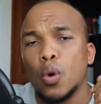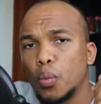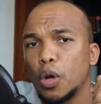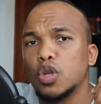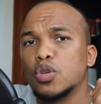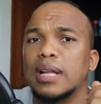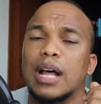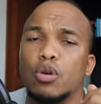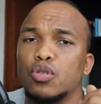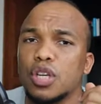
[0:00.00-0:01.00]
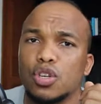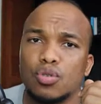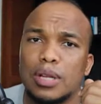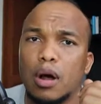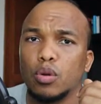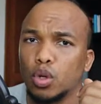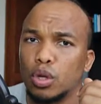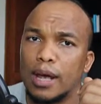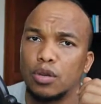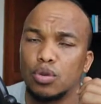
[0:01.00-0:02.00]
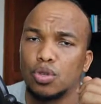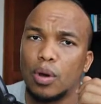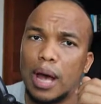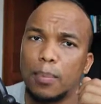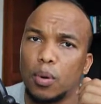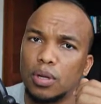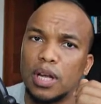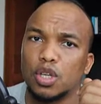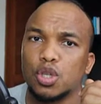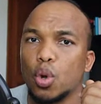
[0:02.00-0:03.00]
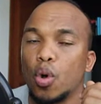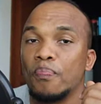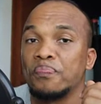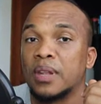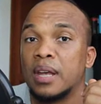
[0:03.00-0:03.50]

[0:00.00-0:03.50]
We're going to allow users to download and use your app on our store.